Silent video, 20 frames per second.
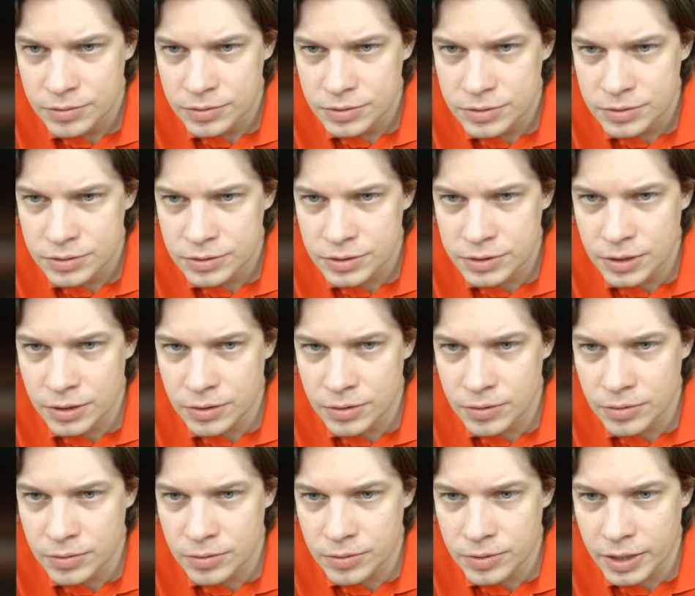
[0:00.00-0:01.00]

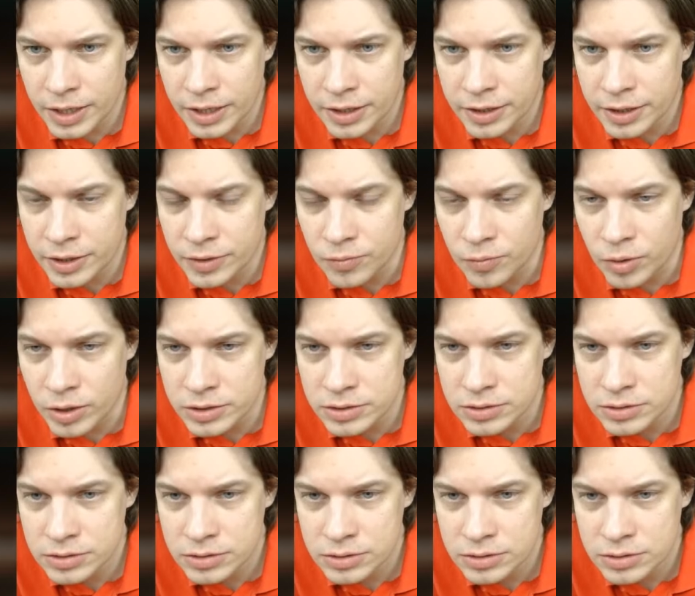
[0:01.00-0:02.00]
So, and then
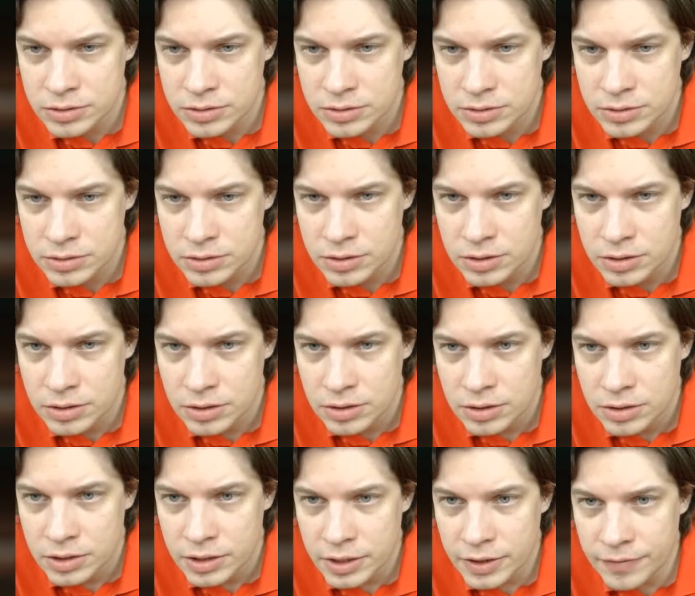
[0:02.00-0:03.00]
what?
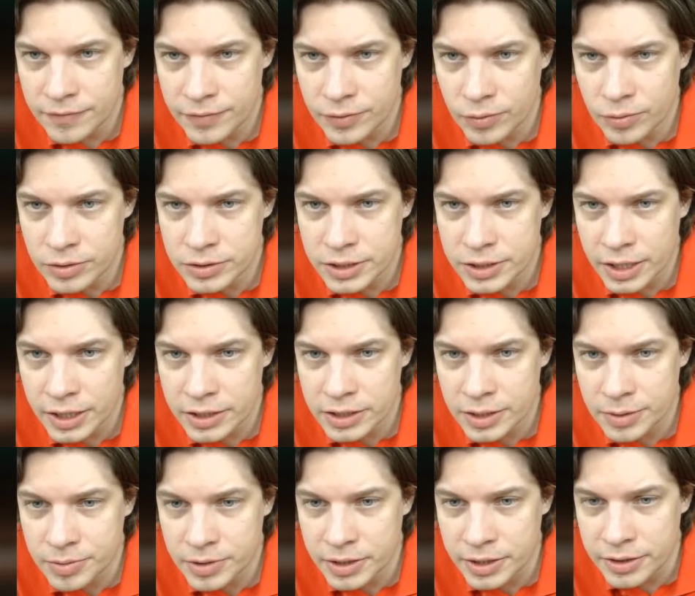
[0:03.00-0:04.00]
If you attack,
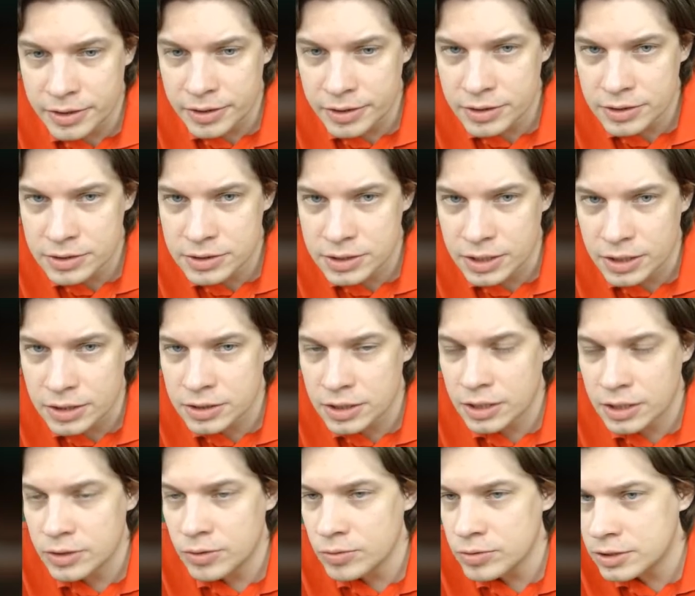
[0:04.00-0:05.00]
they play this, and
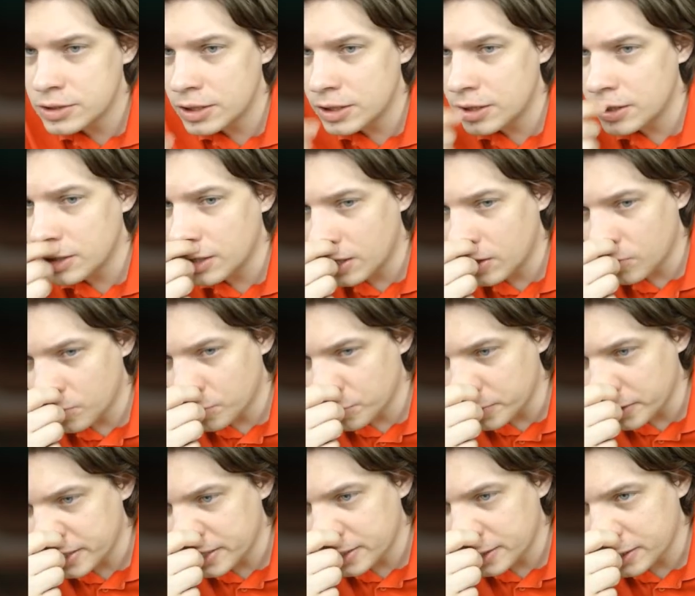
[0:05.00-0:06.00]
I don't see how
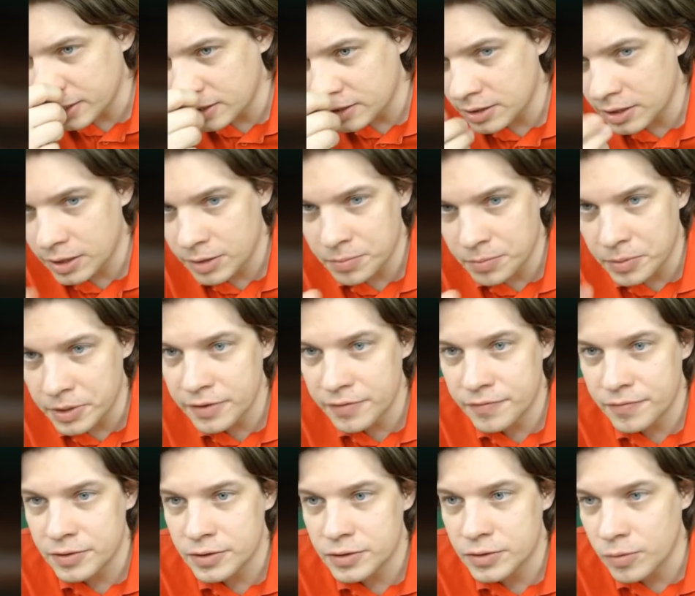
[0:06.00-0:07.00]
black can
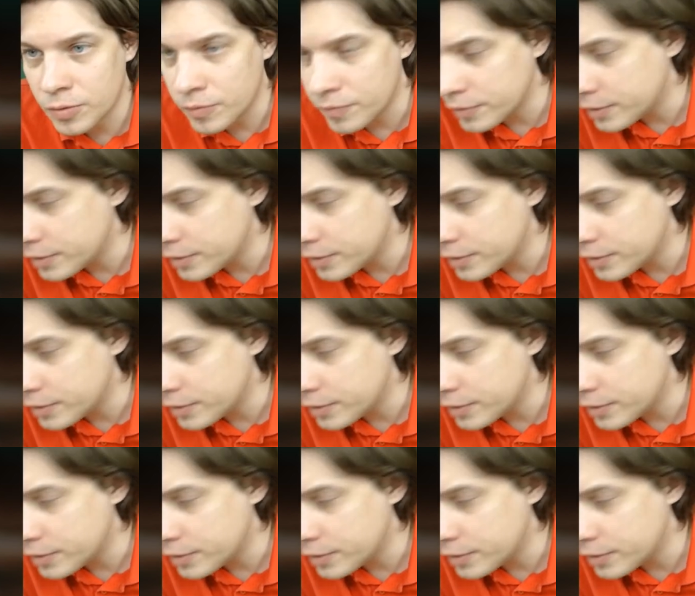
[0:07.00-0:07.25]
benefit of